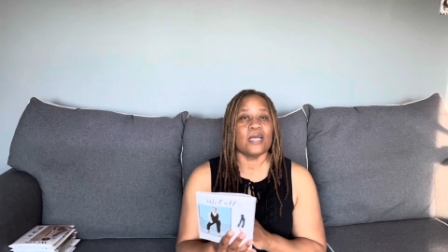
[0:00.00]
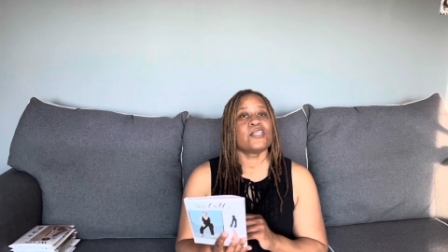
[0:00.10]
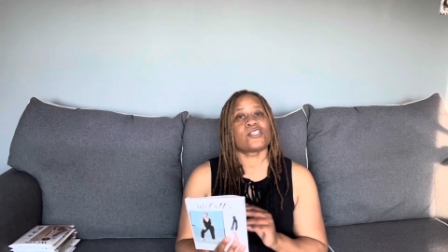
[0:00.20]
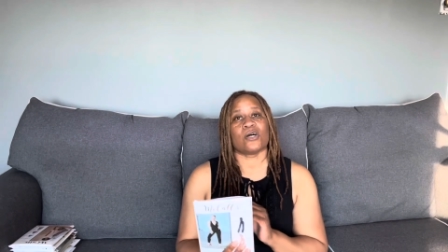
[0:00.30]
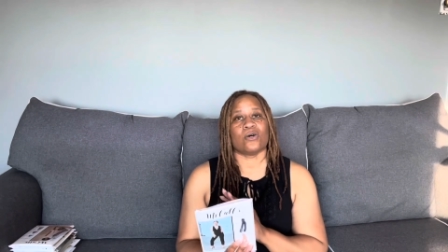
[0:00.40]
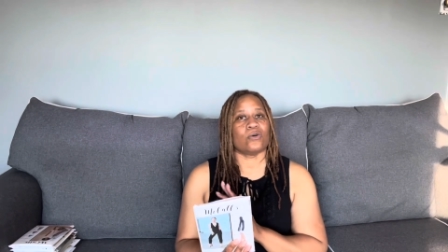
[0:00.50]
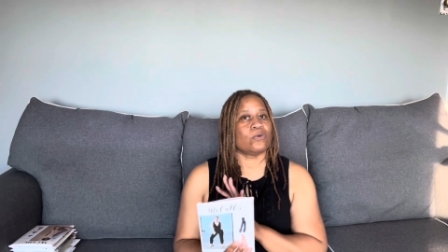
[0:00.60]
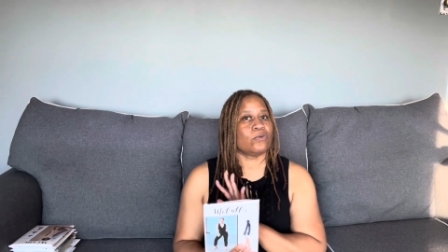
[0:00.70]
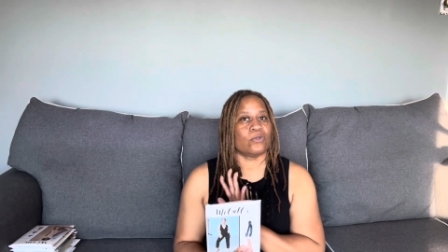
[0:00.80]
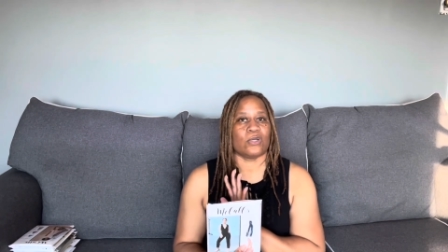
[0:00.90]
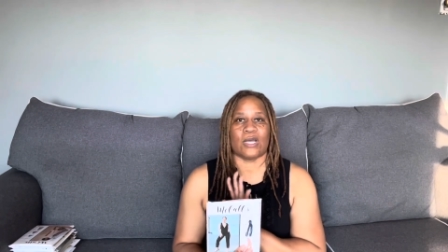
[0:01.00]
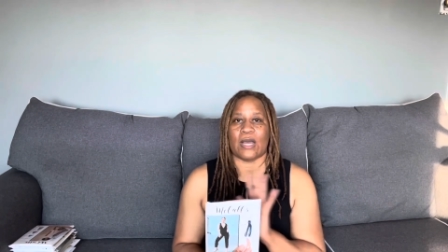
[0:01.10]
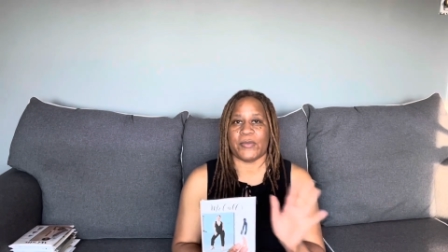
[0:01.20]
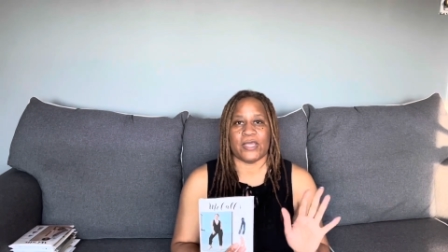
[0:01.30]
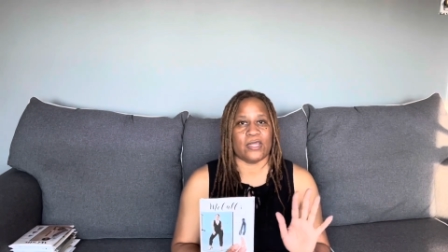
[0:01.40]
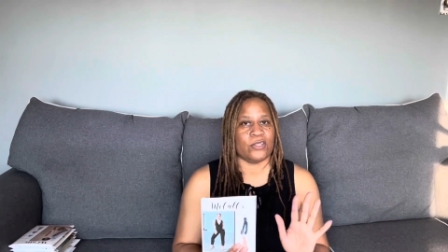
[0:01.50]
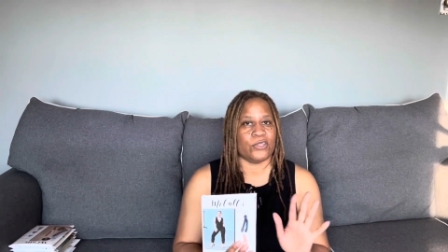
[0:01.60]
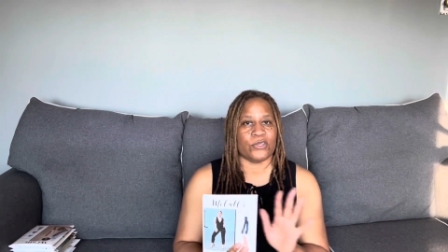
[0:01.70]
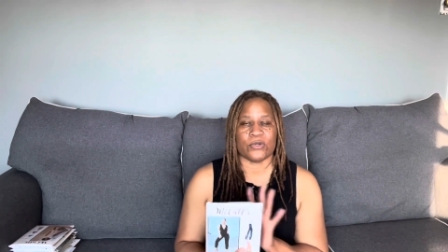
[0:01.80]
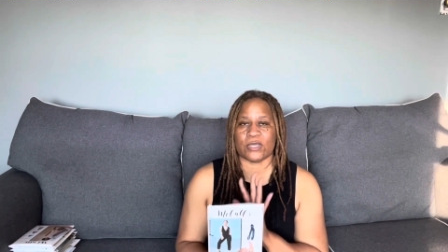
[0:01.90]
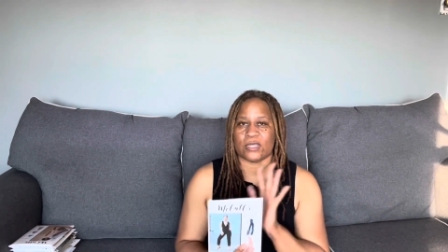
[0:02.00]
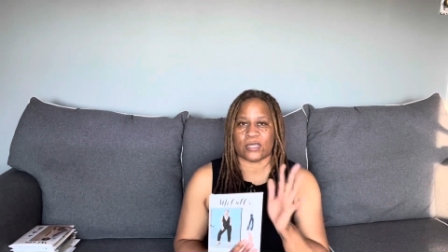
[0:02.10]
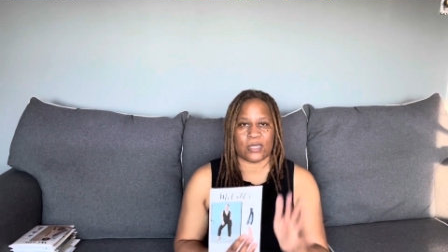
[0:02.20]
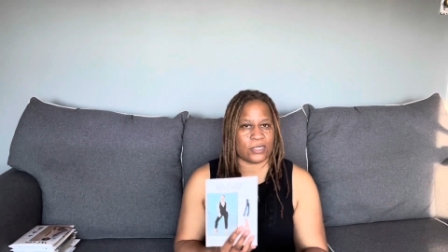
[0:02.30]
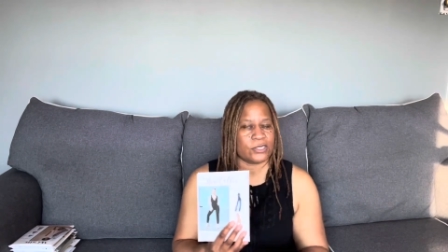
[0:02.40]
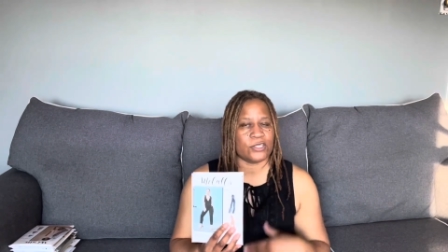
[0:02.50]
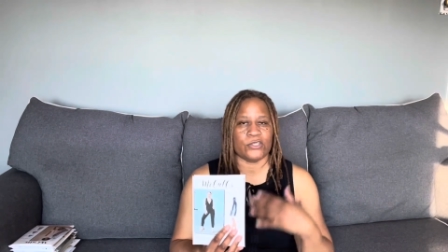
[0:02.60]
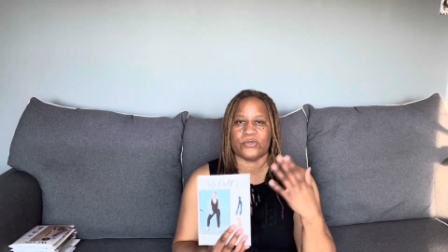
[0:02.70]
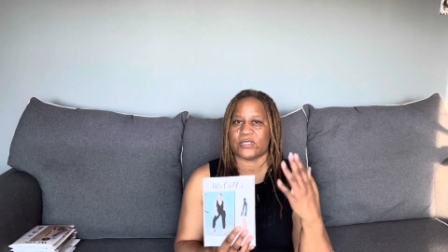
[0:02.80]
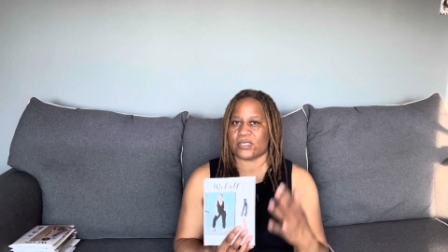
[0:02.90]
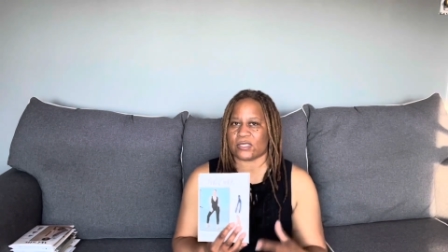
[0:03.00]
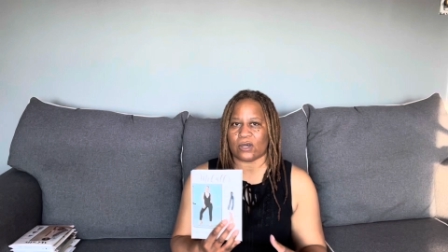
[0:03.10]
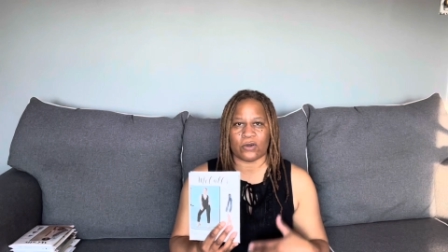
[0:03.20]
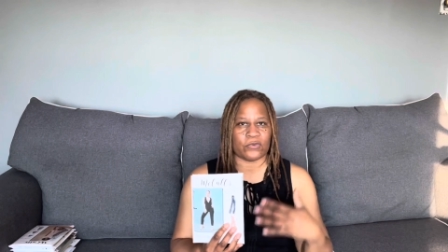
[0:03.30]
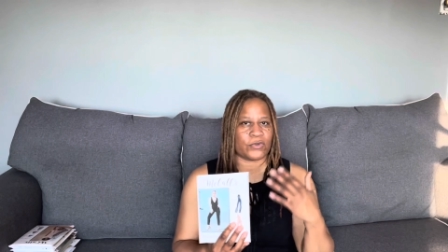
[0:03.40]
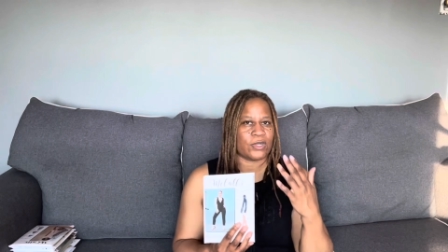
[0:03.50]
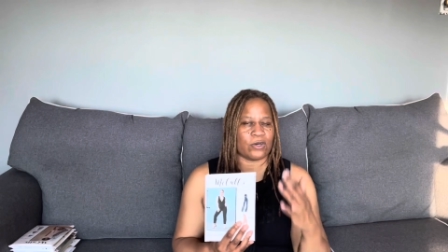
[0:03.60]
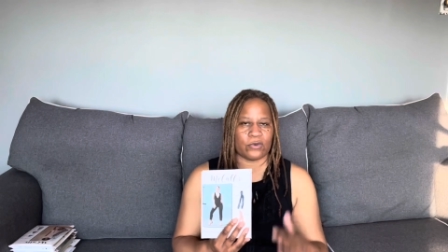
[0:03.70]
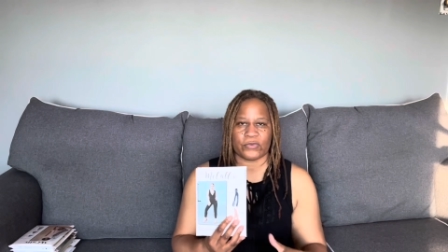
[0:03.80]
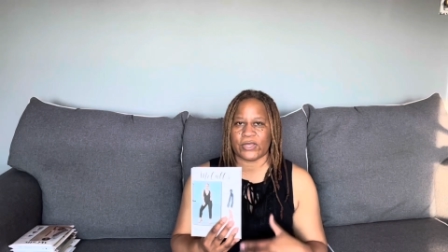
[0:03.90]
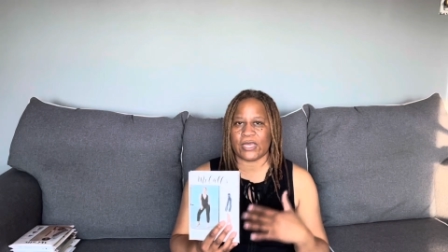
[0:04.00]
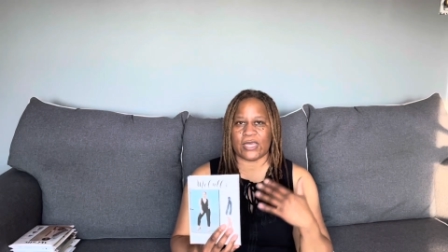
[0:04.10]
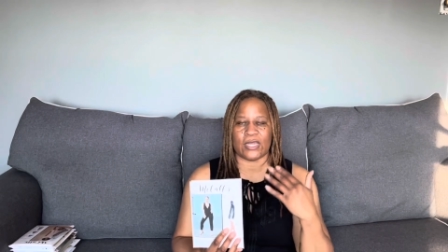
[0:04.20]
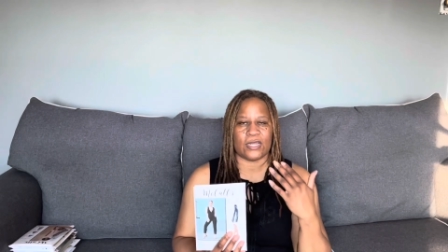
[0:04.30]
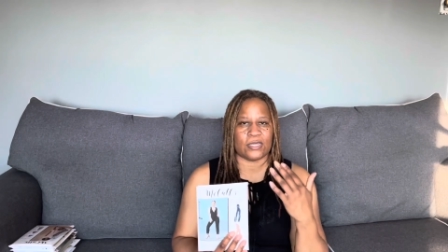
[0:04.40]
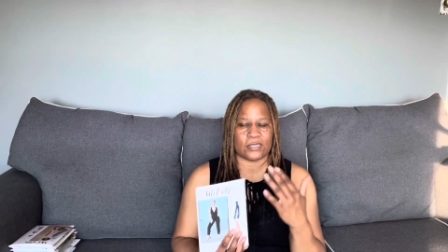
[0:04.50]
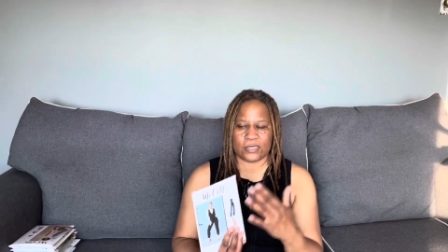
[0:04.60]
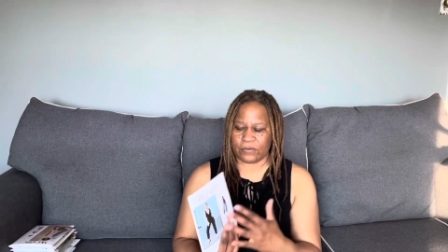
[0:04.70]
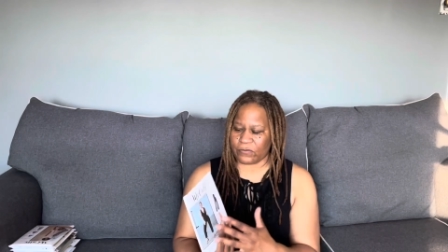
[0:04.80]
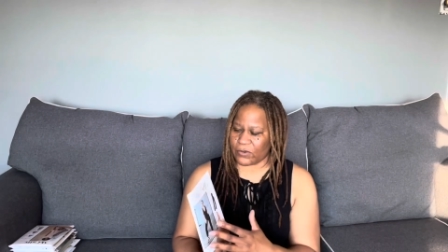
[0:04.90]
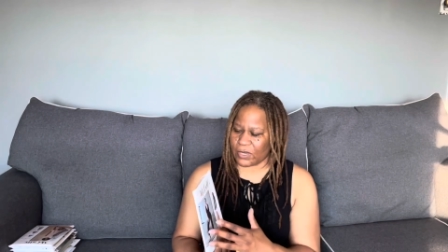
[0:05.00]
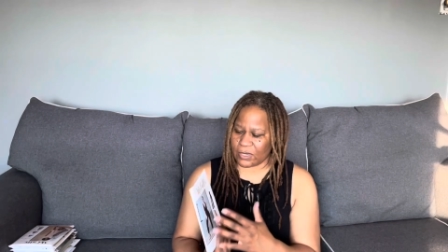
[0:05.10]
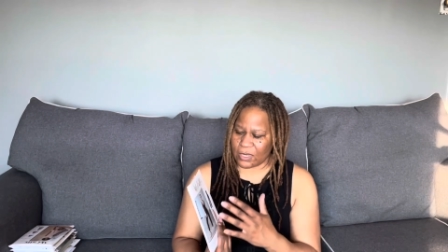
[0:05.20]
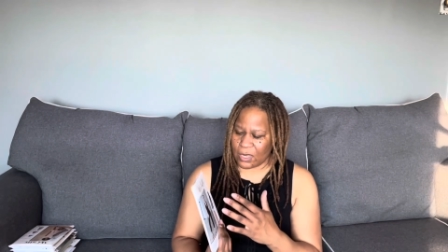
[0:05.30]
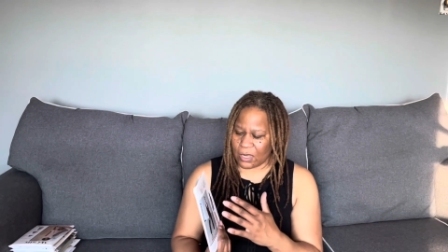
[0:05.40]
So, I mean, you could use this over and over again, different